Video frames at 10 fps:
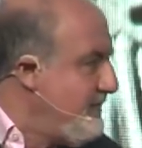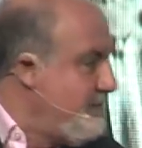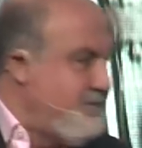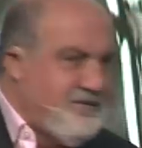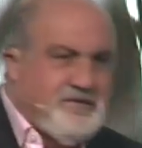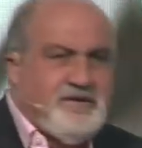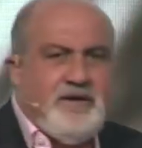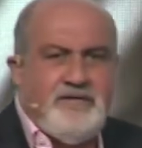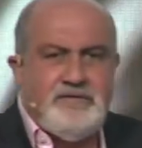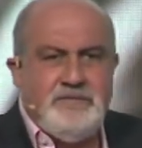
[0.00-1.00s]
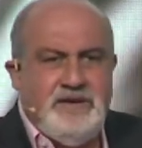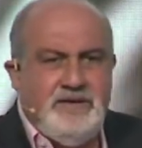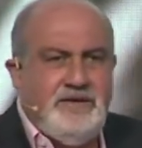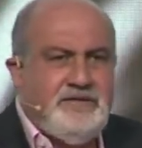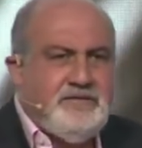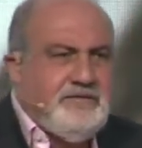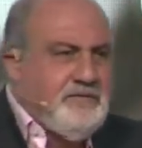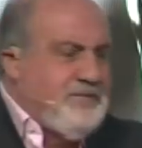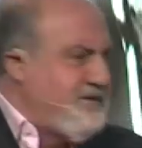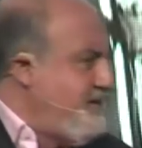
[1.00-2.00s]
They start having meetings,
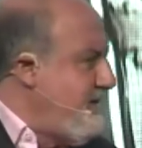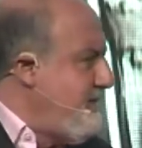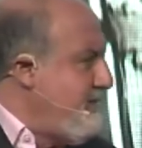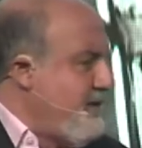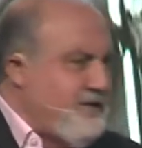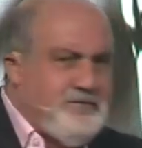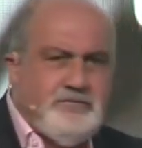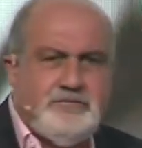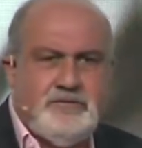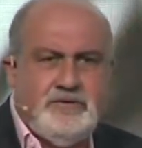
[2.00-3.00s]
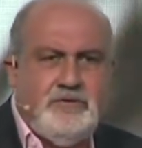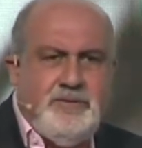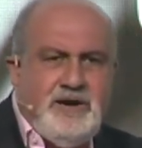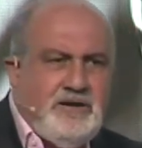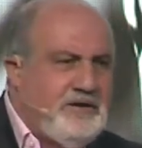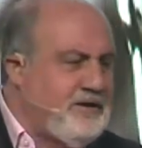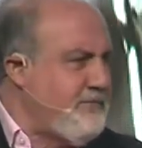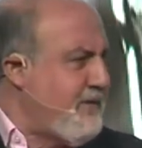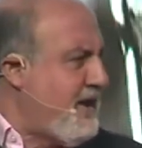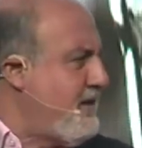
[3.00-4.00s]
look busy, fly to Omaha,
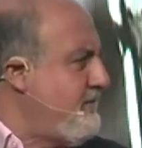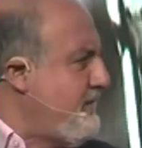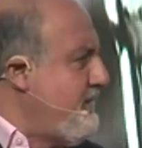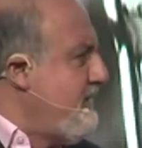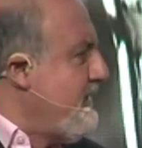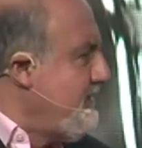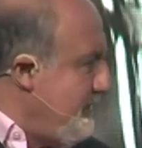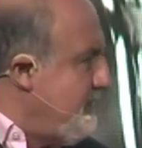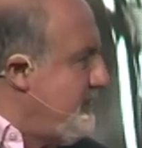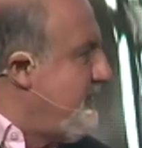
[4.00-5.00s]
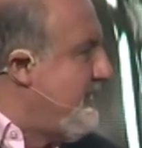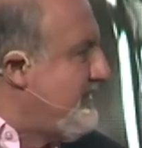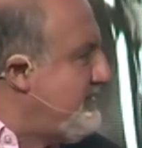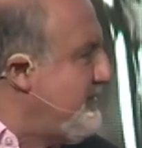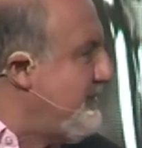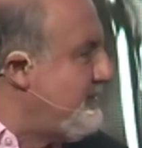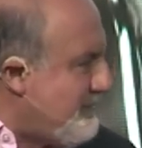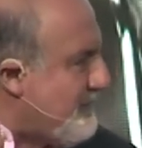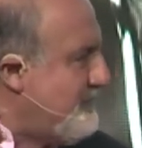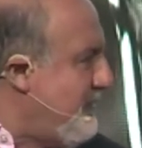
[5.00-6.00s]
come back, do things,
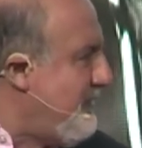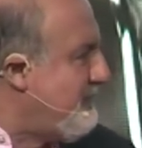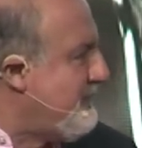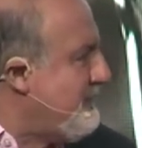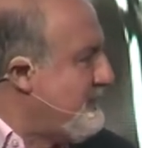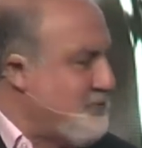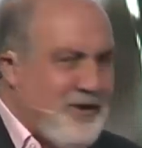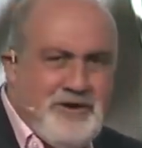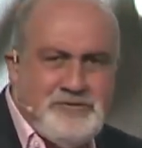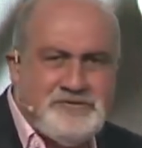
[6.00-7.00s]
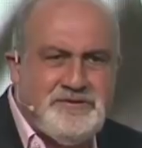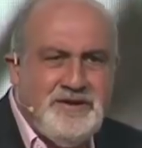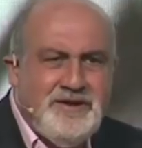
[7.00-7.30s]
talk to you on the phone for 2 hours,